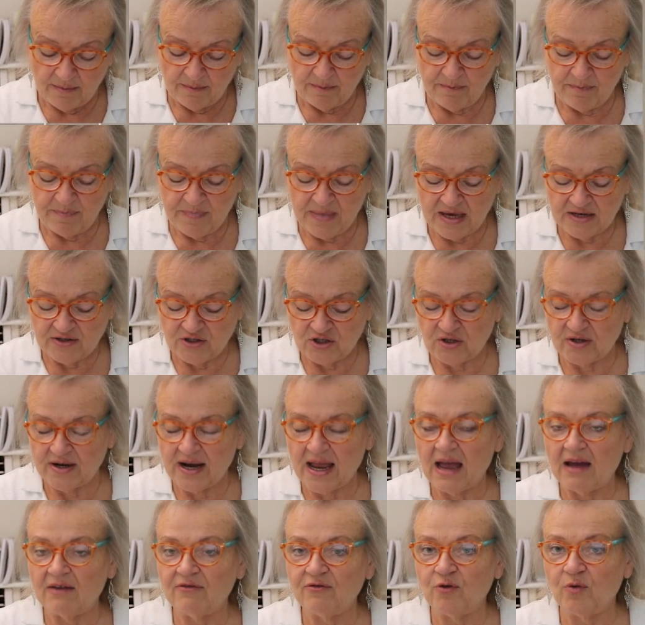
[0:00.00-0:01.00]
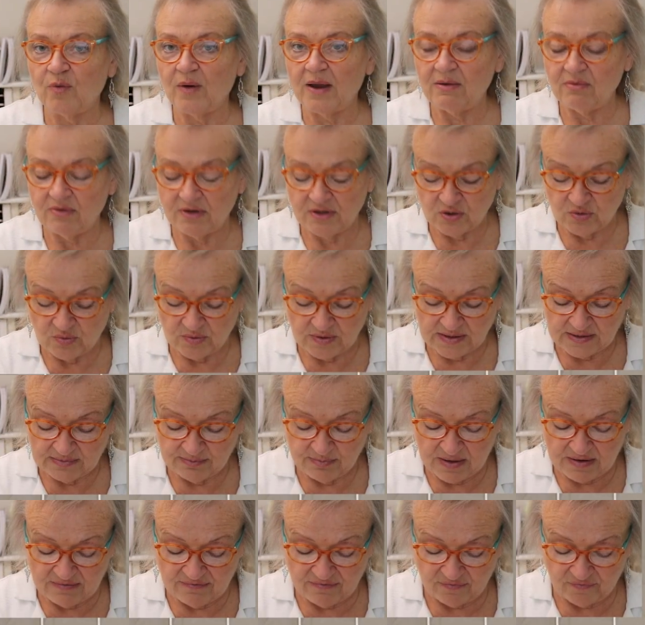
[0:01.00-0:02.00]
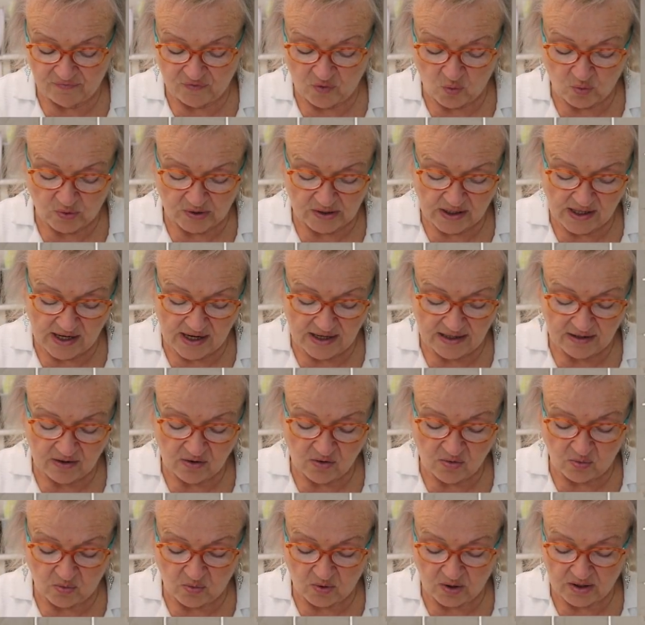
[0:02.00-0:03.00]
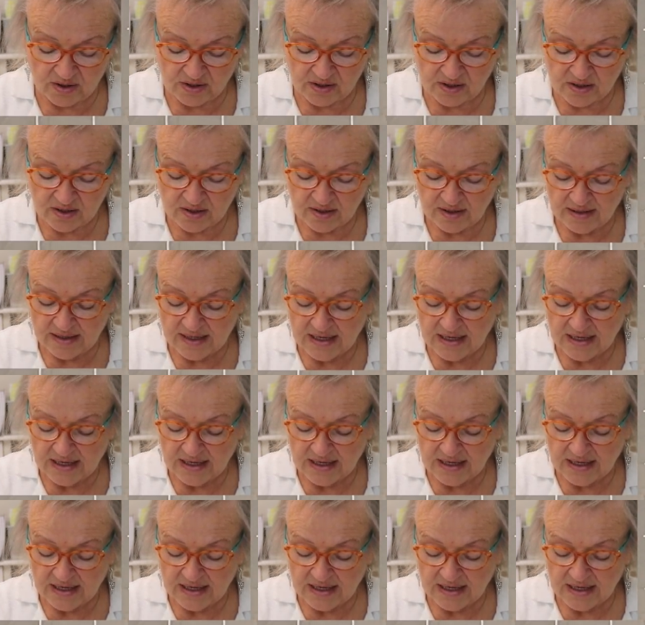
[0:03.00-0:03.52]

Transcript: measured halfway, which was 4 1/4,